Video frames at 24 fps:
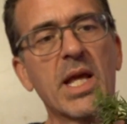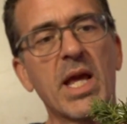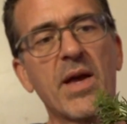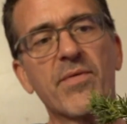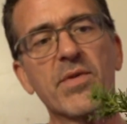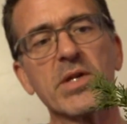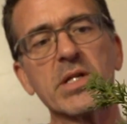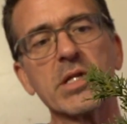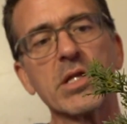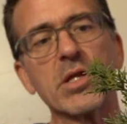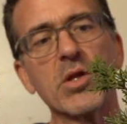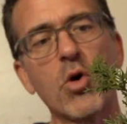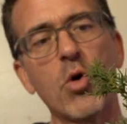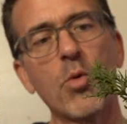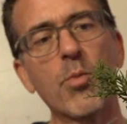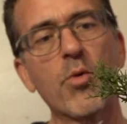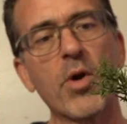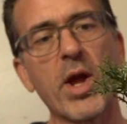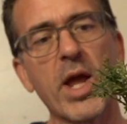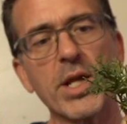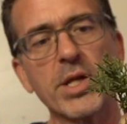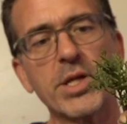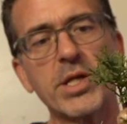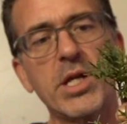I have this low
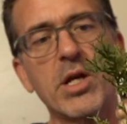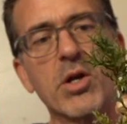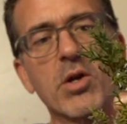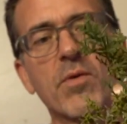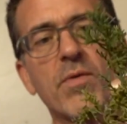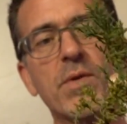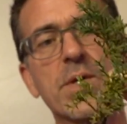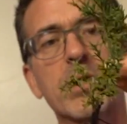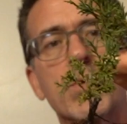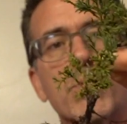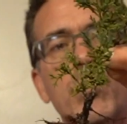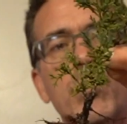branch here and this